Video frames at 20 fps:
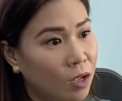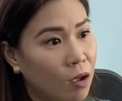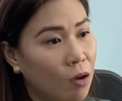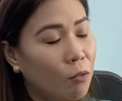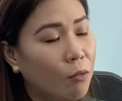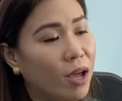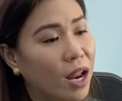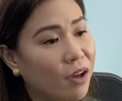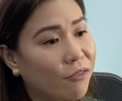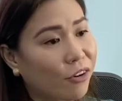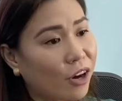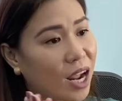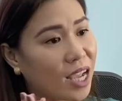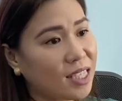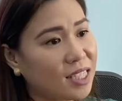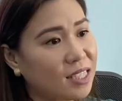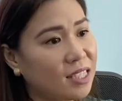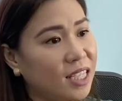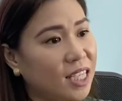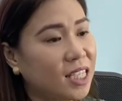Whenever I
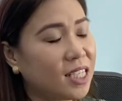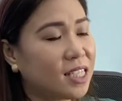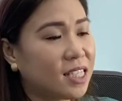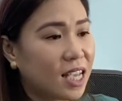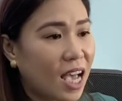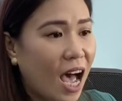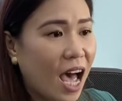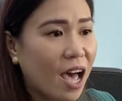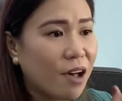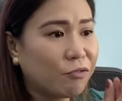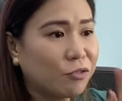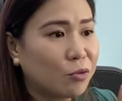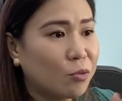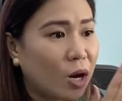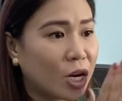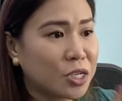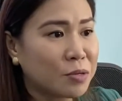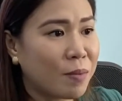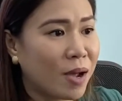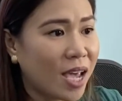sneeze, I have to
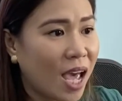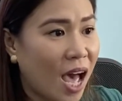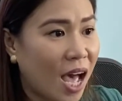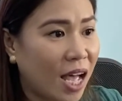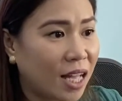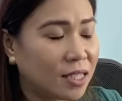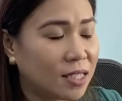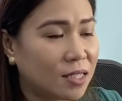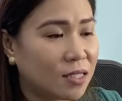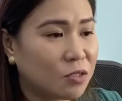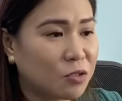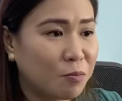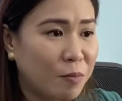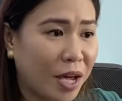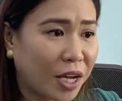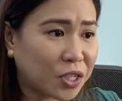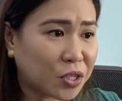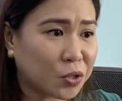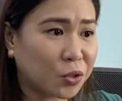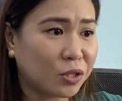wash my hands to
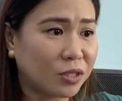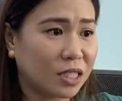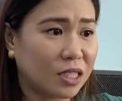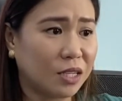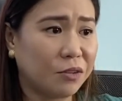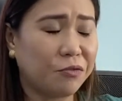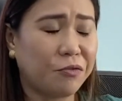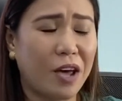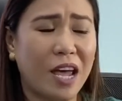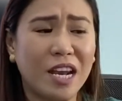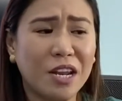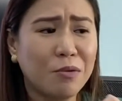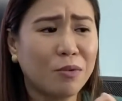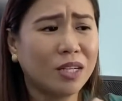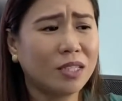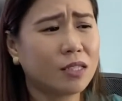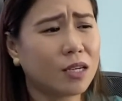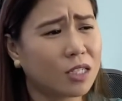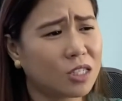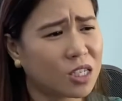make sure that if
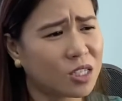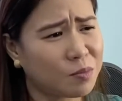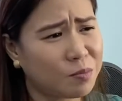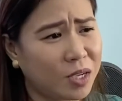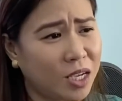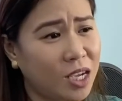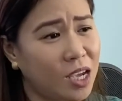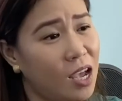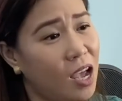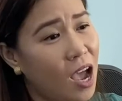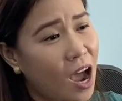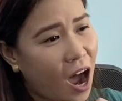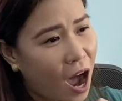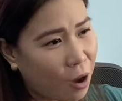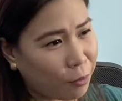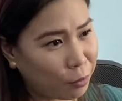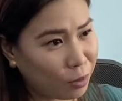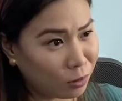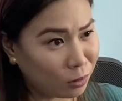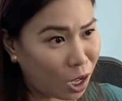anyone touches me, I
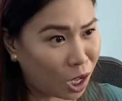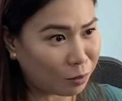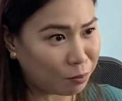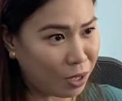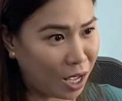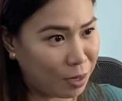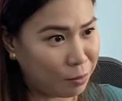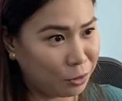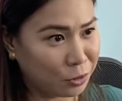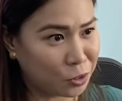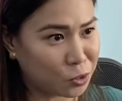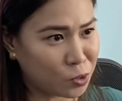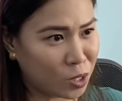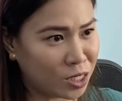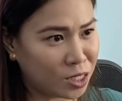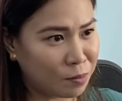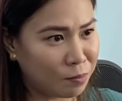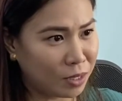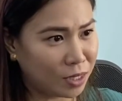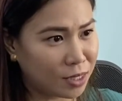will not be able to
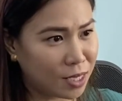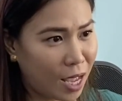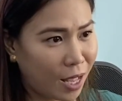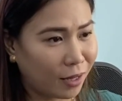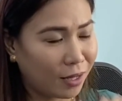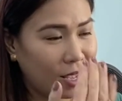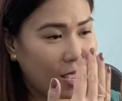transmit that.